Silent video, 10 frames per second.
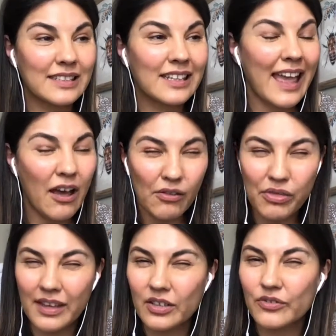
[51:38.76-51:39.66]

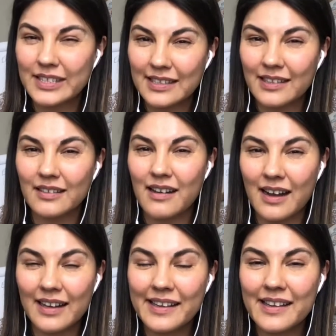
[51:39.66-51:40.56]
healthy critical
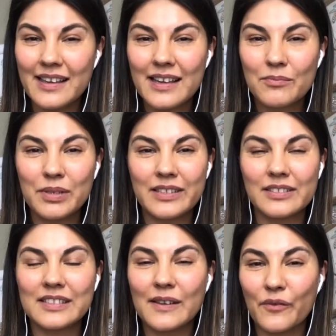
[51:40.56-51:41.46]
eye, but
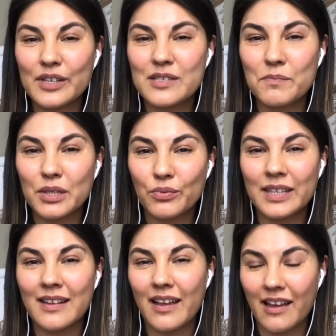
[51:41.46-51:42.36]
there's a difference
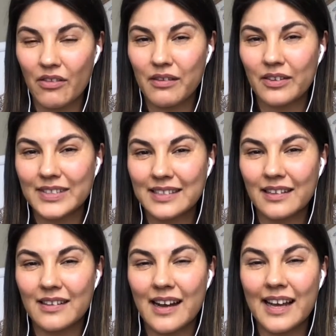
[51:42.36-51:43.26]
between a healthy
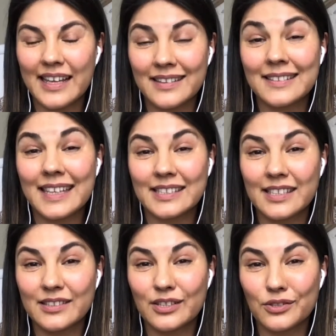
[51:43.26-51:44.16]
critical eye and a
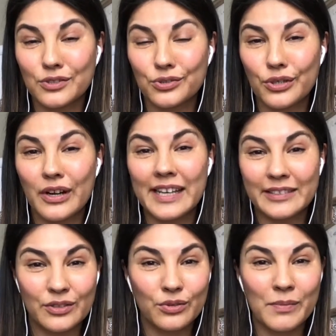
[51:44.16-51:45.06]
toxicity. So I
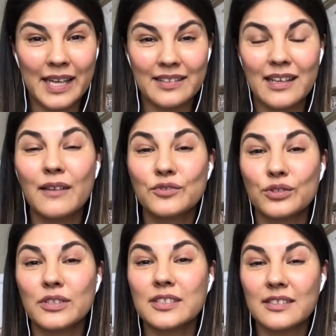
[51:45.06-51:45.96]
need to make tough
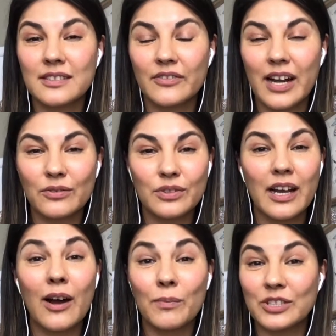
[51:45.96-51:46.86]
choices around
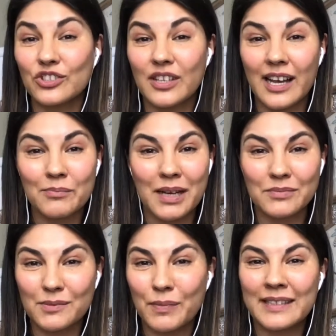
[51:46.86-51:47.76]
how much time
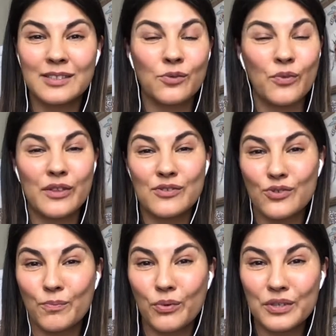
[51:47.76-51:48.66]
I'm spending with the
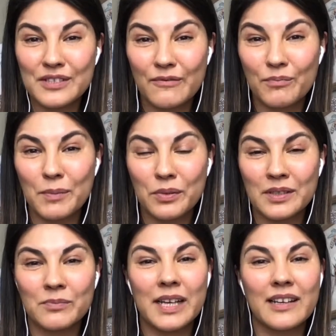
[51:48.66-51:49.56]
supportive
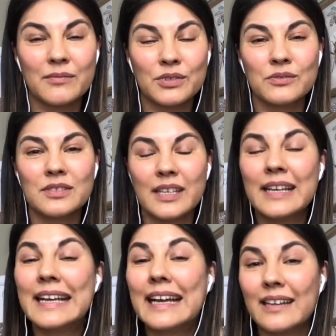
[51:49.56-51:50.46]
people in my community
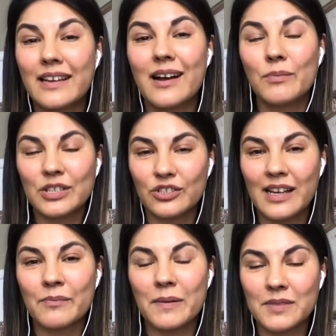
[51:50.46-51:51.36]
and how much
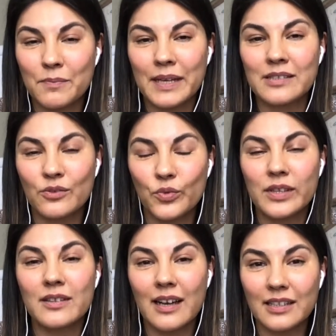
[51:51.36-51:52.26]
time I'm spending
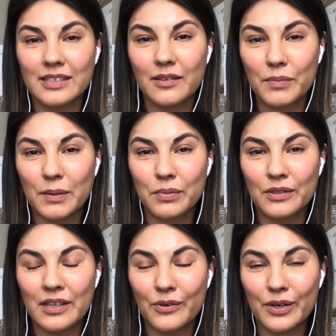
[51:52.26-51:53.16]
with the toxic people
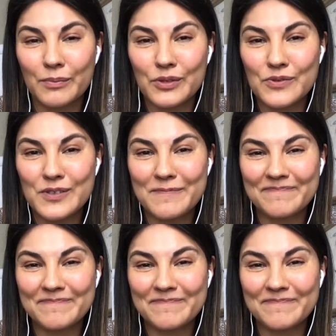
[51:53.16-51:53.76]
in our community.